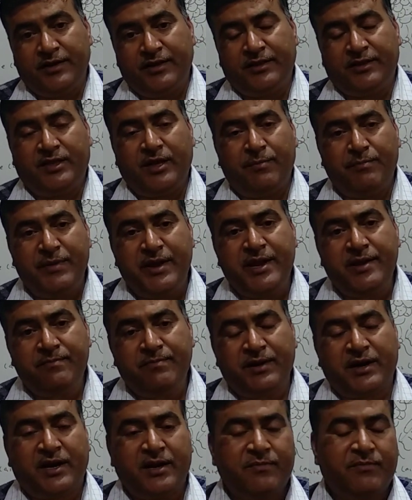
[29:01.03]
The main
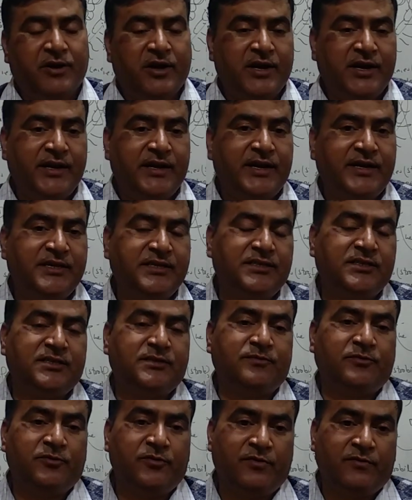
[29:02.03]
plant body, that is
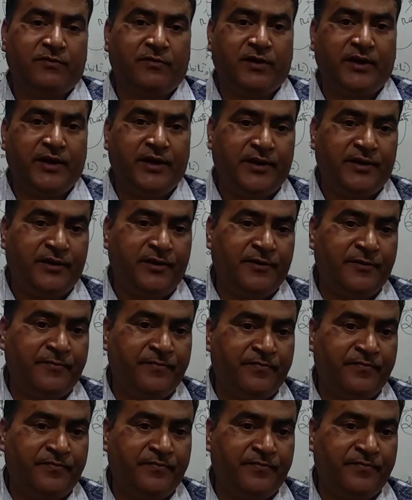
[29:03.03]
sporophyte,